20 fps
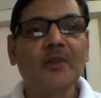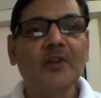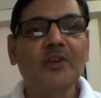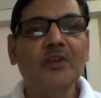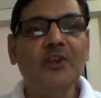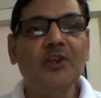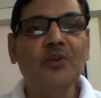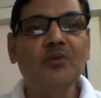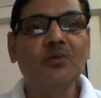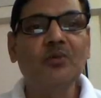
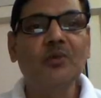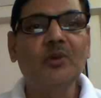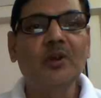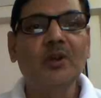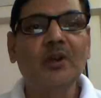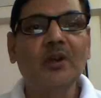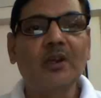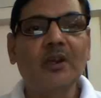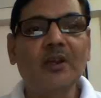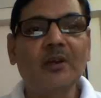new
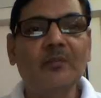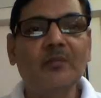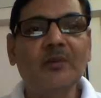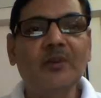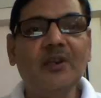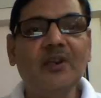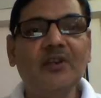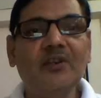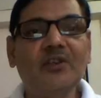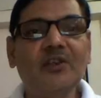
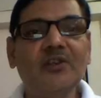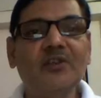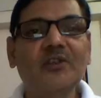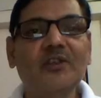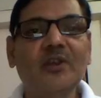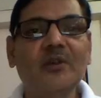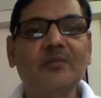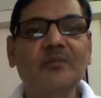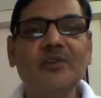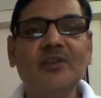combinations
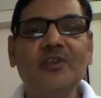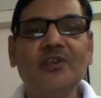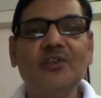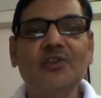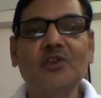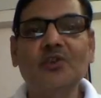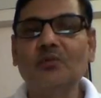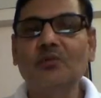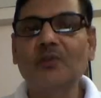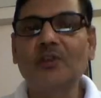of
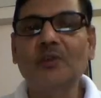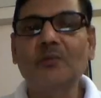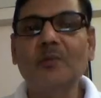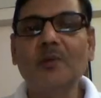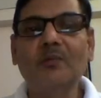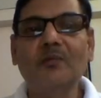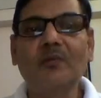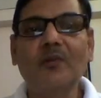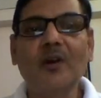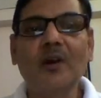genes will
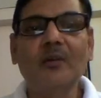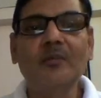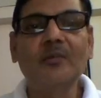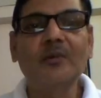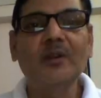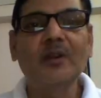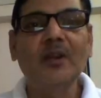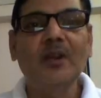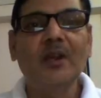be formed,